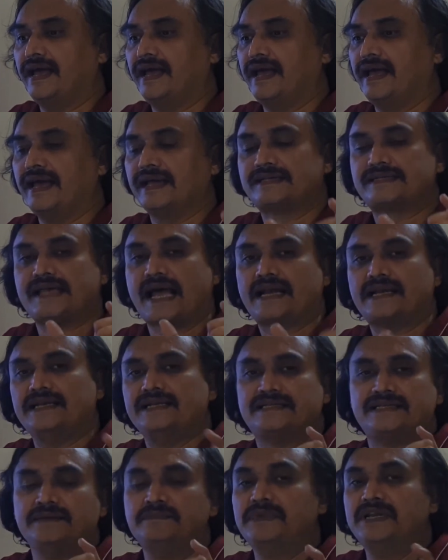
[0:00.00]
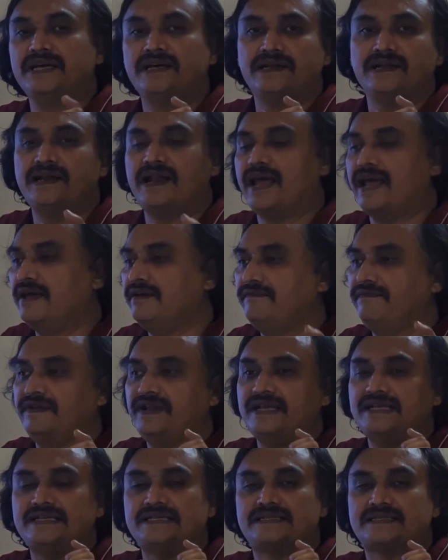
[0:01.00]
exactly similar in
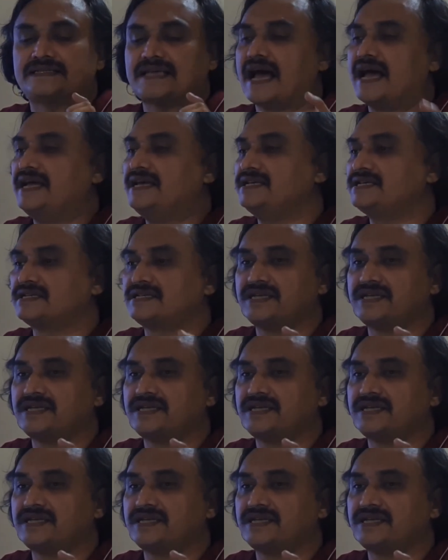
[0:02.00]
every size,